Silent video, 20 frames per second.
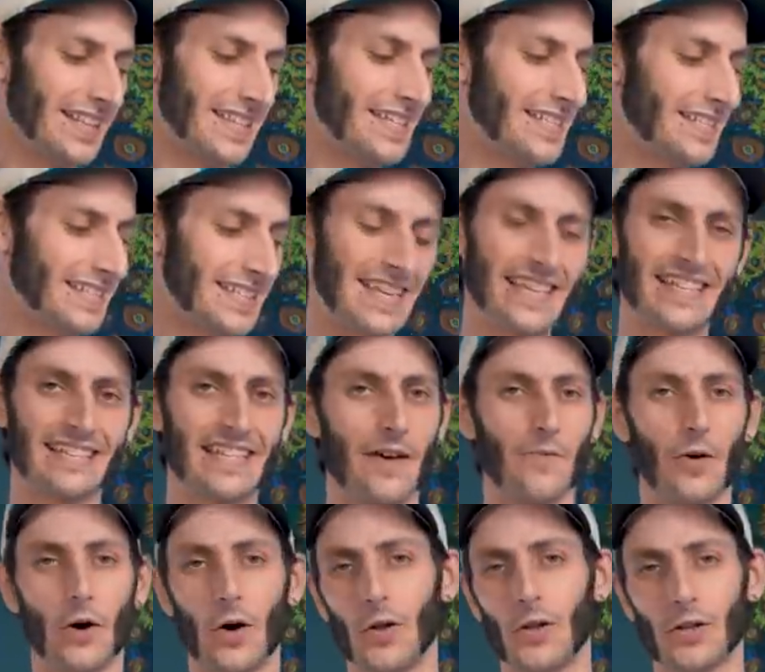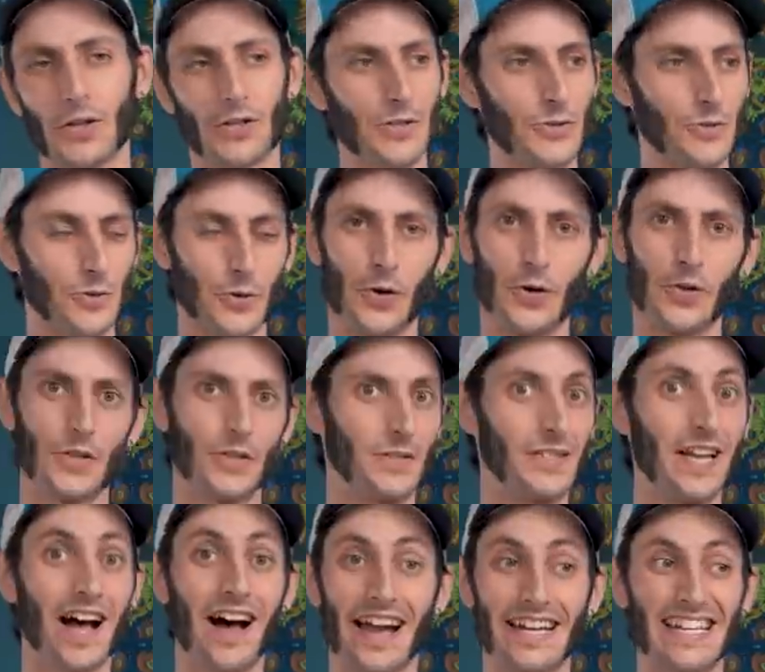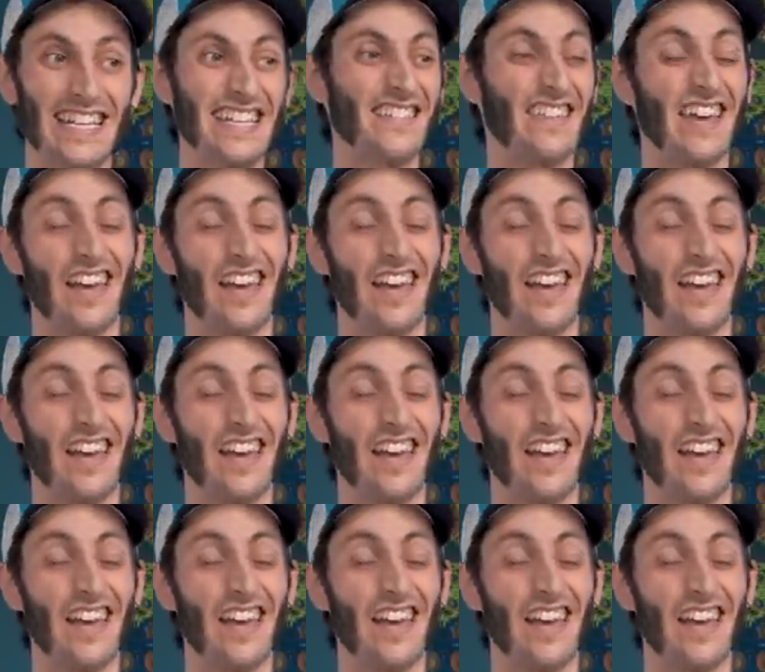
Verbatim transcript: These things have all the control. They're tiny.